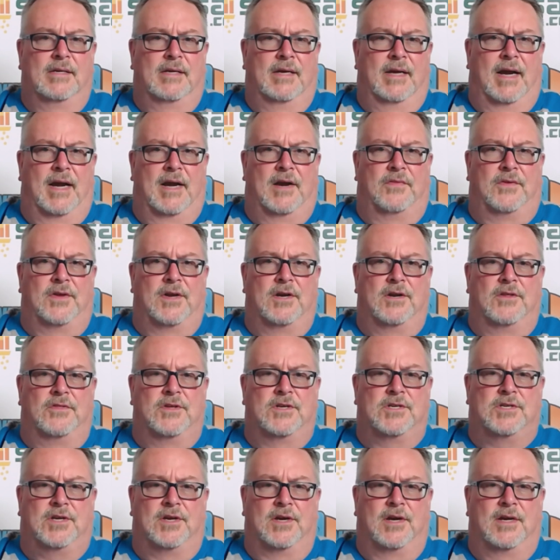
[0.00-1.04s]
And at the end of
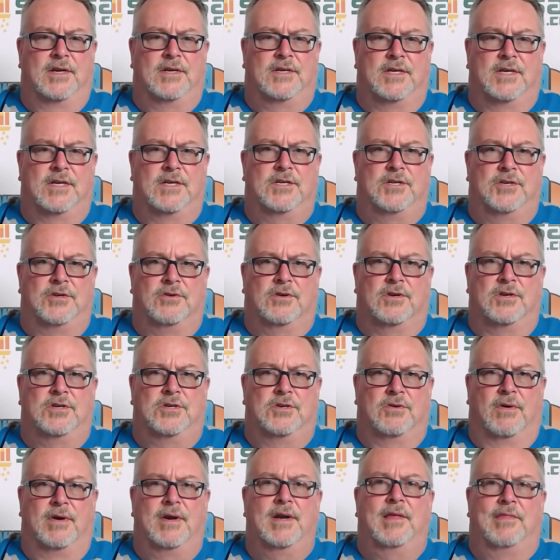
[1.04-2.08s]
this contest, you can
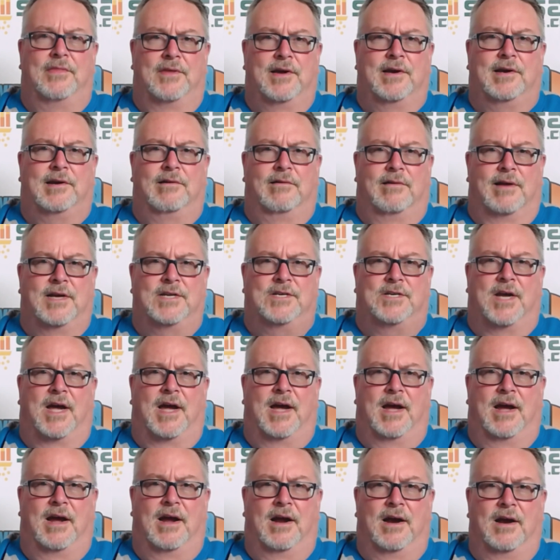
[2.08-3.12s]
join the
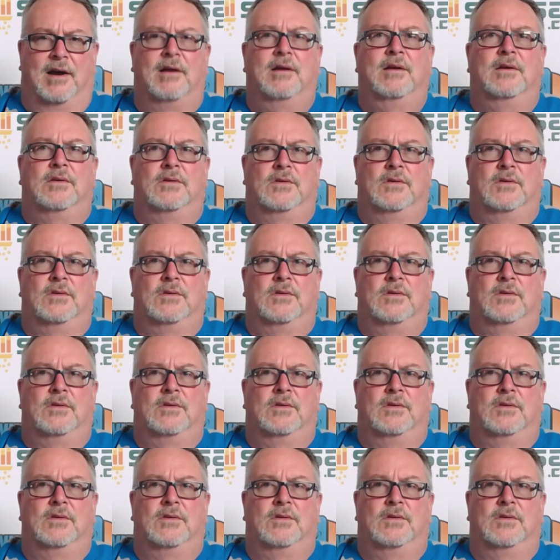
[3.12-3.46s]
Crusher